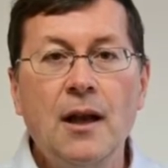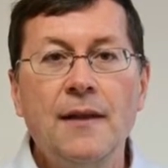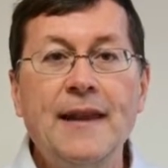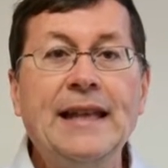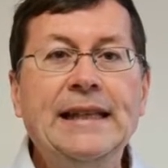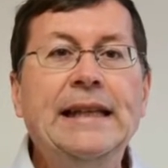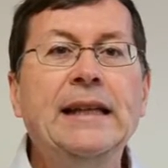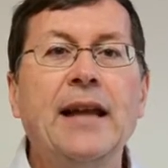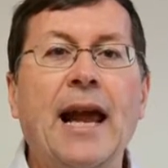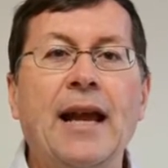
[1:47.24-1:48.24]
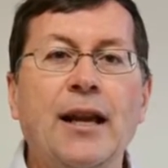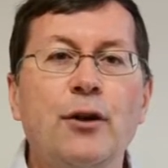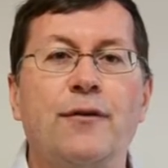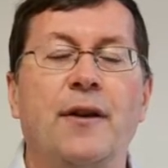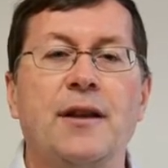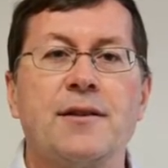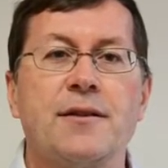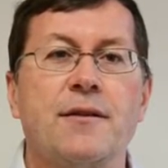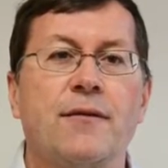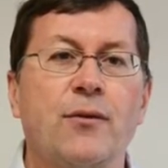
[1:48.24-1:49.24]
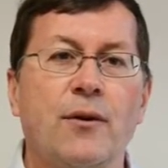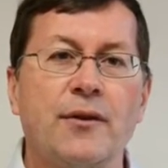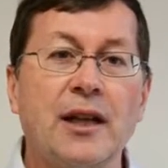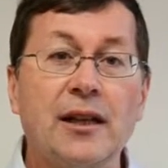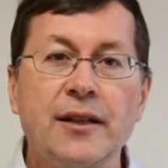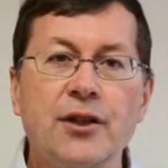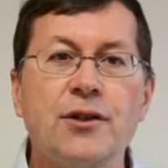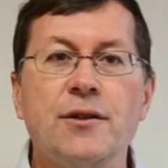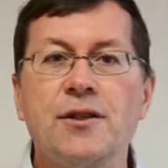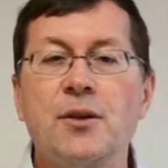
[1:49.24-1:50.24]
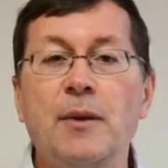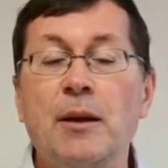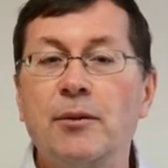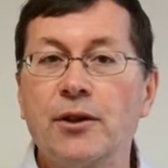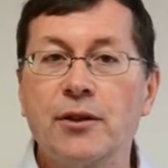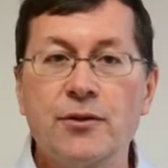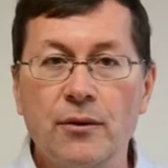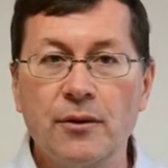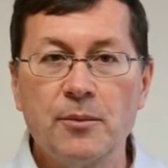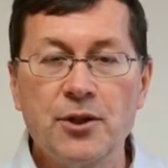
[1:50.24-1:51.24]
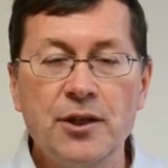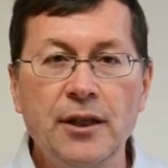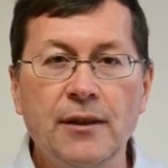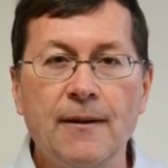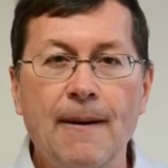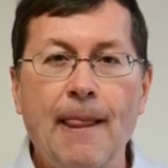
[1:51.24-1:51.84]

They need an interface for the clinicians to be able to control the machine.